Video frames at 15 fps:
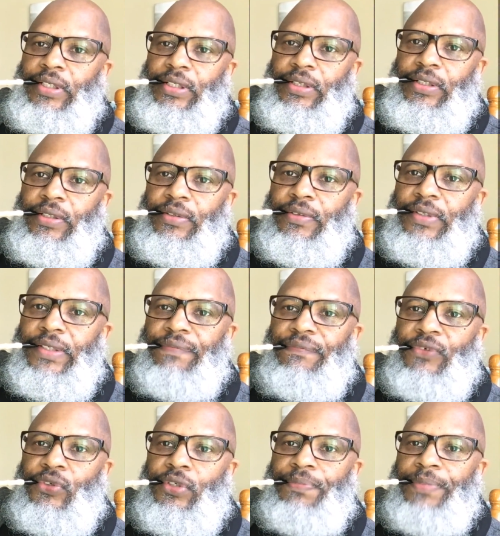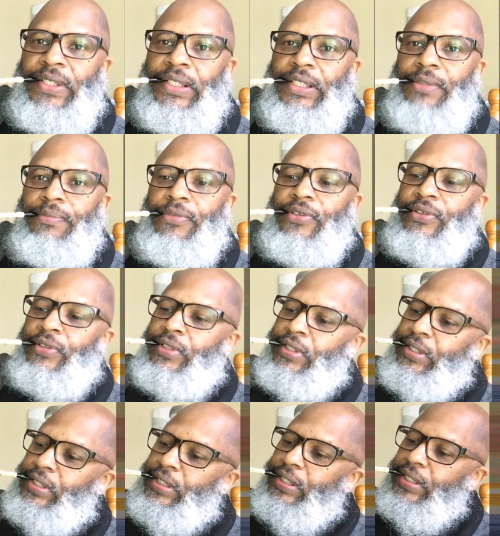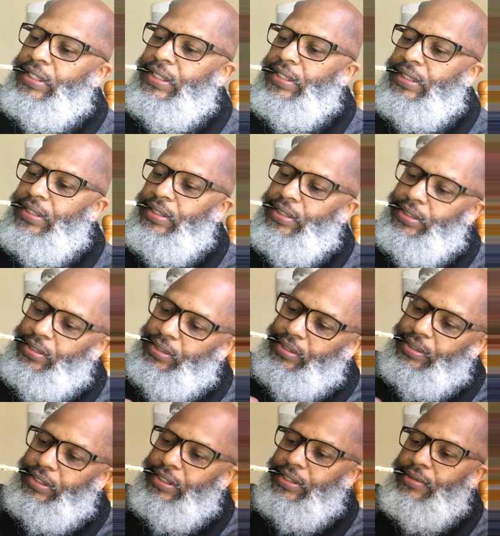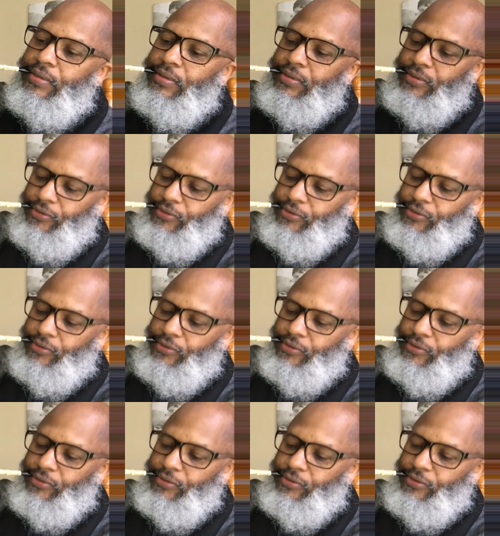in there. I got 4 pipes, a lighter,